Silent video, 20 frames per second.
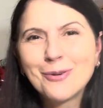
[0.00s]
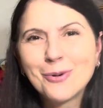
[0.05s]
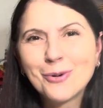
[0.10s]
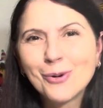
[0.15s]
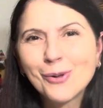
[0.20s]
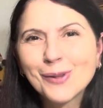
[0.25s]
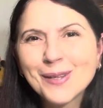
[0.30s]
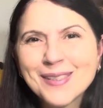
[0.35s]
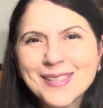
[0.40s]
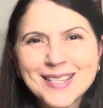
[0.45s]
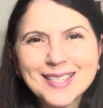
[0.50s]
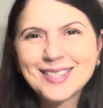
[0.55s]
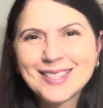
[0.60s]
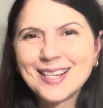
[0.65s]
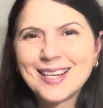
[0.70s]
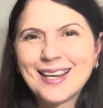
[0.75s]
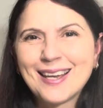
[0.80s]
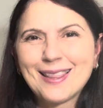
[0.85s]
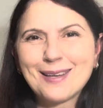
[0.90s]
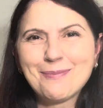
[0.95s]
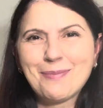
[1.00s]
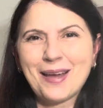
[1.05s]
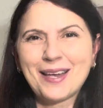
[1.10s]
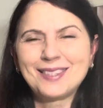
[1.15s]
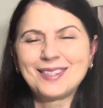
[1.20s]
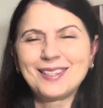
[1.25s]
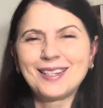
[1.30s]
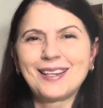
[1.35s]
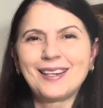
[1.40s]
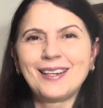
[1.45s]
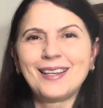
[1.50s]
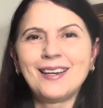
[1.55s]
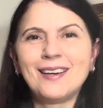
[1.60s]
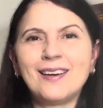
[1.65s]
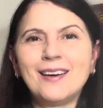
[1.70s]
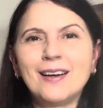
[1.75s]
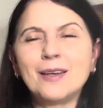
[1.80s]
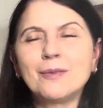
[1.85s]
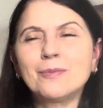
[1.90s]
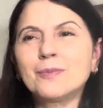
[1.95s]
We're all in this together, basically.
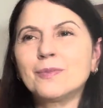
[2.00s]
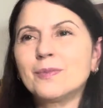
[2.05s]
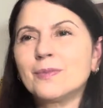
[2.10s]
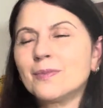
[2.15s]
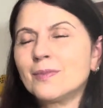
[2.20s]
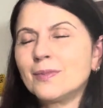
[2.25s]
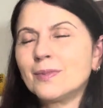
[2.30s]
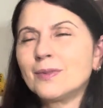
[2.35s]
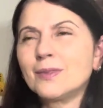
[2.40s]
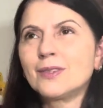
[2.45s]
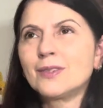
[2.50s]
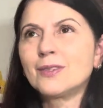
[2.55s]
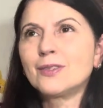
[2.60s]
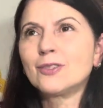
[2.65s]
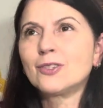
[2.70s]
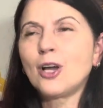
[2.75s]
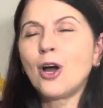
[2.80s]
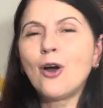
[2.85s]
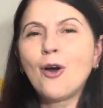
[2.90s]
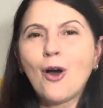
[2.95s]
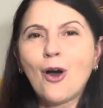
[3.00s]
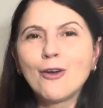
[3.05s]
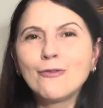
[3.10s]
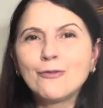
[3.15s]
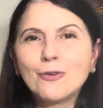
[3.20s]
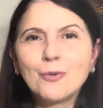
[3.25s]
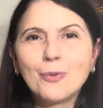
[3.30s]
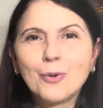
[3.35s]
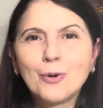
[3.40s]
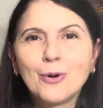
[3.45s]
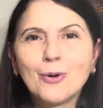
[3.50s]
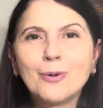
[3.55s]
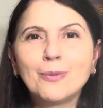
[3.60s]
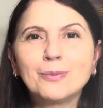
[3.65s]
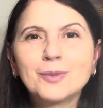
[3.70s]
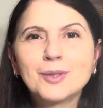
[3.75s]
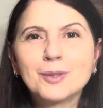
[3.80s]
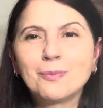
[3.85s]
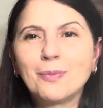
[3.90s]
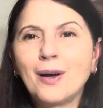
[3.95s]
I'm so
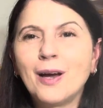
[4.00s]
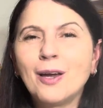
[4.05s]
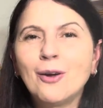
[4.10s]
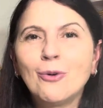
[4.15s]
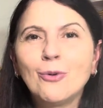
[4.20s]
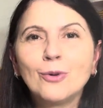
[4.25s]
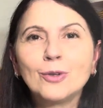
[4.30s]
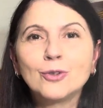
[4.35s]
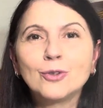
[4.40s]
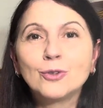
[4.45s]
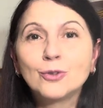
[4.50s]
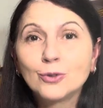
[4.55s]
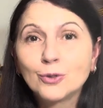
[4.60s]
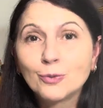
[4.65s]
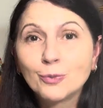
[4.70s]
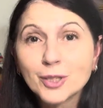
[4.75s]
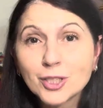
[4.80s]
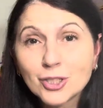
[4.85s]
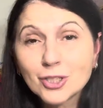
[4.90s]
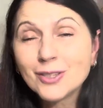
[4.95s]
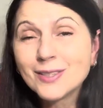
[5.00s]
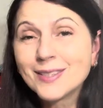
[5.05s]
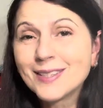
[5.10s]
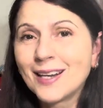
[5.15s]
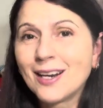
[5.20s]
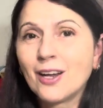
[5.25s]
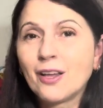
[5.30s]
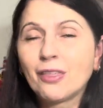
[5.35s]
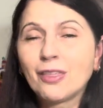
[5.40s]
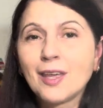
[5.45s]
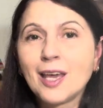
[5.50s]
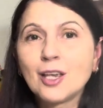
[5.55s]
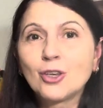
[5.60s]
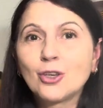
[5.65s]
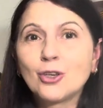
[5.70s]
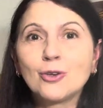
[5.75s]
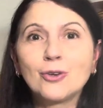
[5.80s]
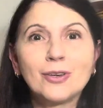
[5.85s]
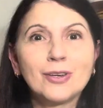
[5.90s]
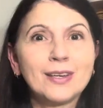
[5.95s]
overwhelmed by all your good wishes, and I thank
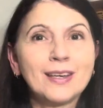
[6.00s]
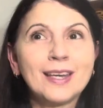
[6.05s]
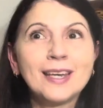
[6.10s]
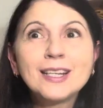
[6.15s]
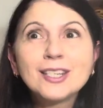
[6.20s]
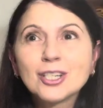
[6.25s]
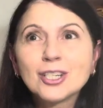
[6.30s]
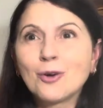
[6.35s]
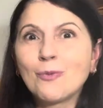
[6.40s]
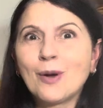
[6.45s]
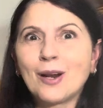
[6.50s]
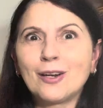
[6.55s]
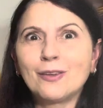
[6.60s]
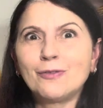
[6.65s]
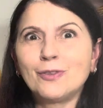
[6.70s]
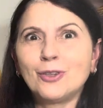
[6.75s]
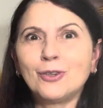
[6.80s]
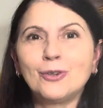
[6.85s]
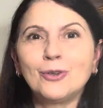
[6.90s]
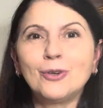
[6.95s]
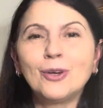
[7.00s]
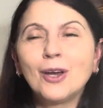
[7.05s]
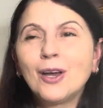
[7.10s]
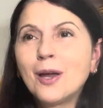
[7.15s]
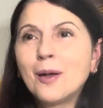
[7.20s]
you, each and one of you.